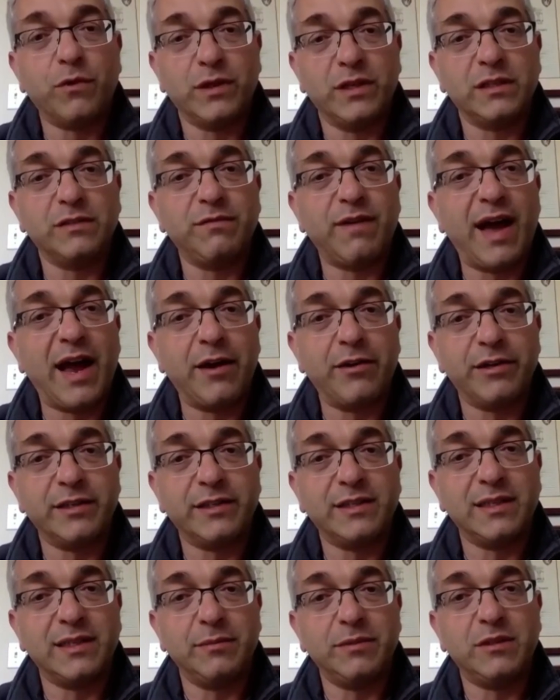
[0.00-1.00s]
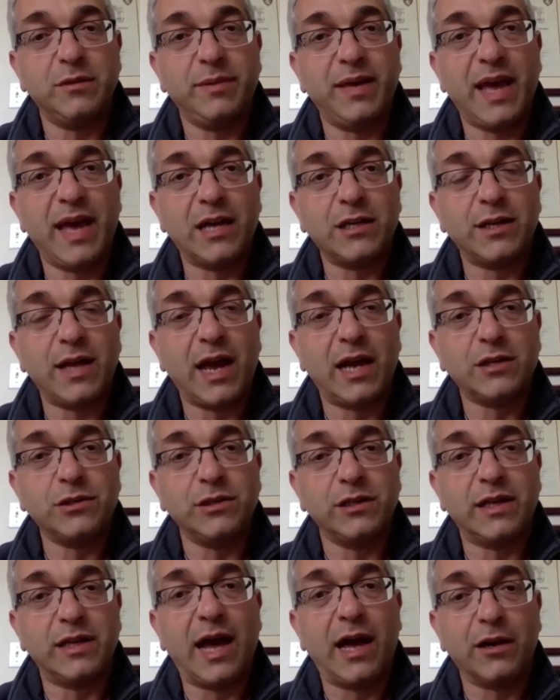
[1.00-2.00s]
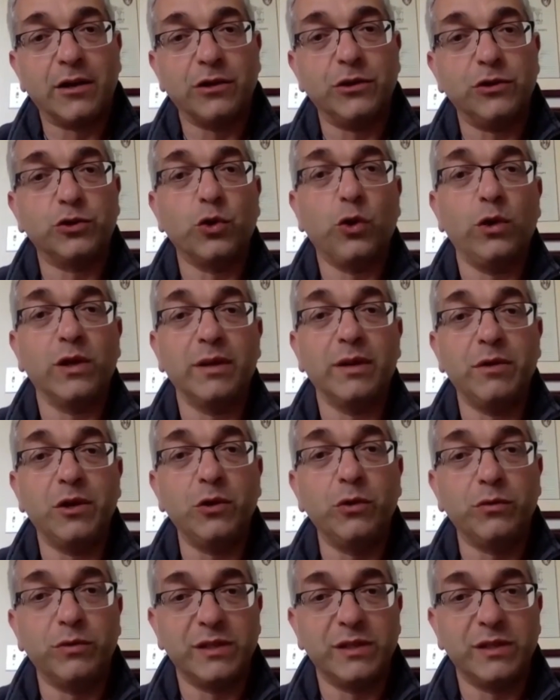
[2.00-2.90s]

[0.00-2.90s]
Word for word: for this virus seems to be actually an out of control immune